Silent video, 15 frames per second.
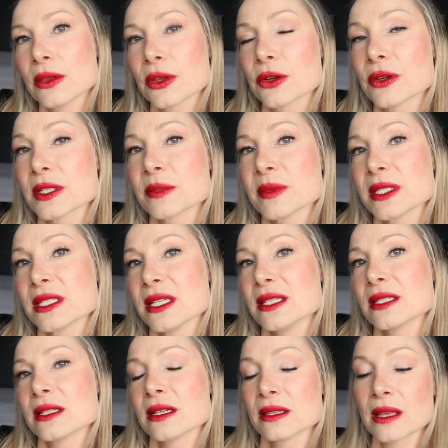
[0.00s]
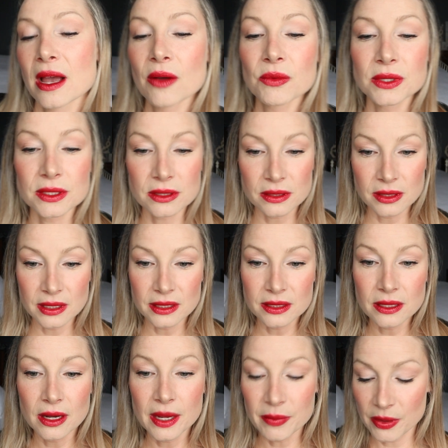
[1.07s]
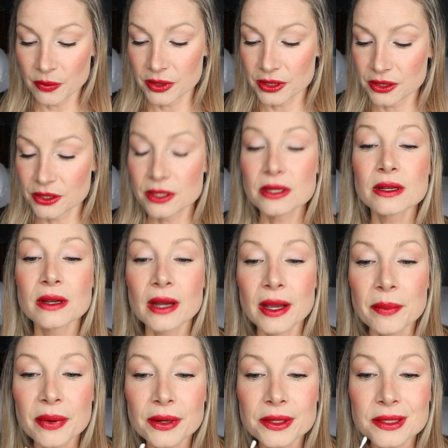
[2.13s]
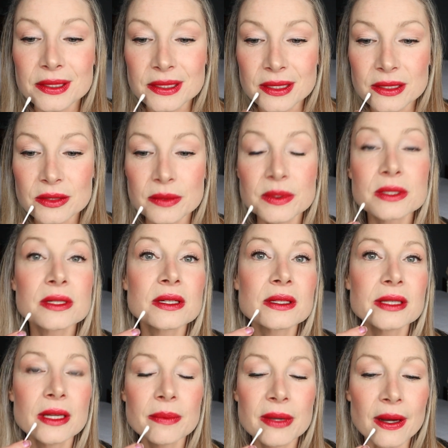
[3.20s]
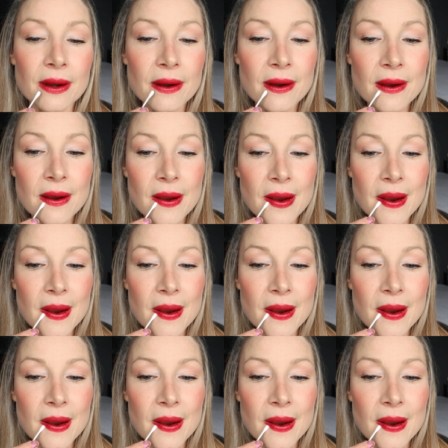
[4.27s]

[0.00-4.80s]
the Christmas season, and that was the time at which I purchased it. So I'm just going to clean up here.